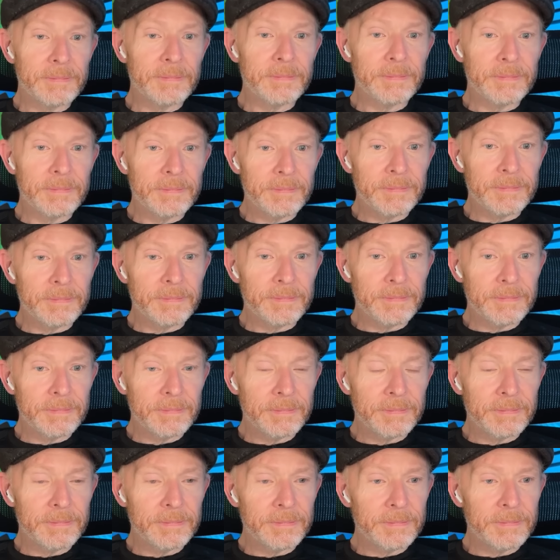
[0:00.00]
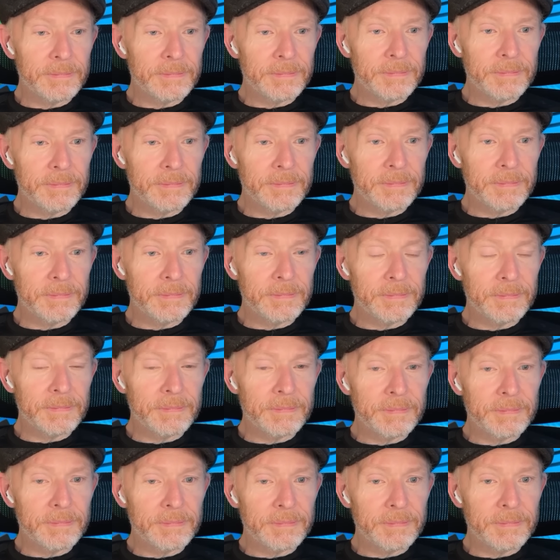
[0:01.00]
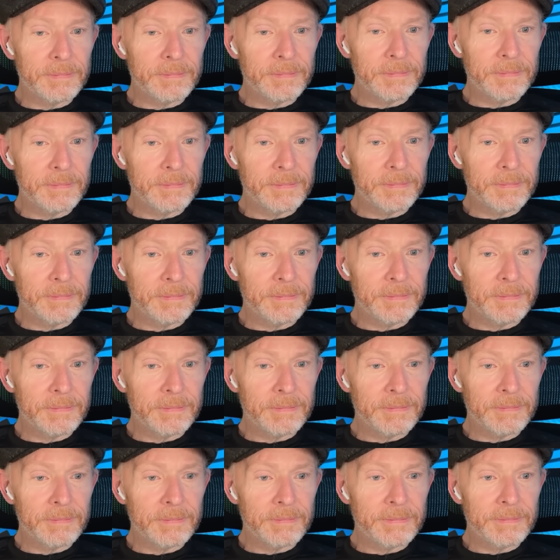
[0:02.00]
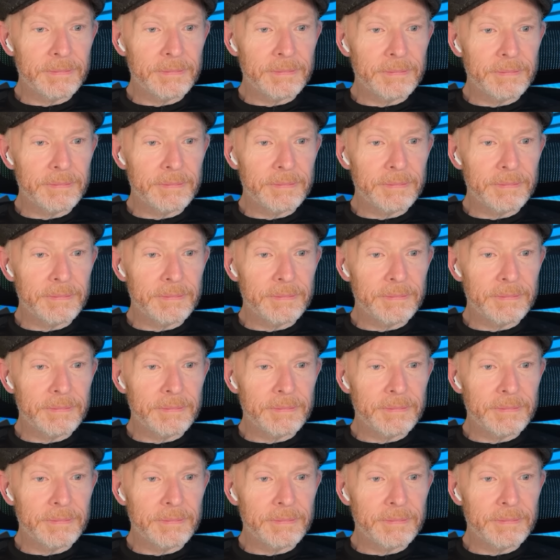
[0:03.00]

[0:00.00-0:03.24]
(silent)